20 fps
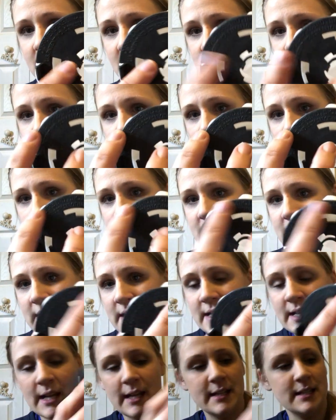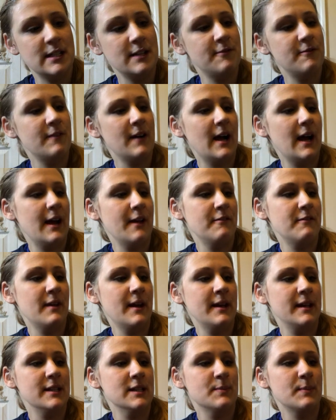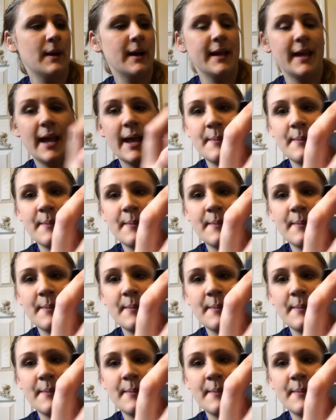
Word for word: says 1995 and it's by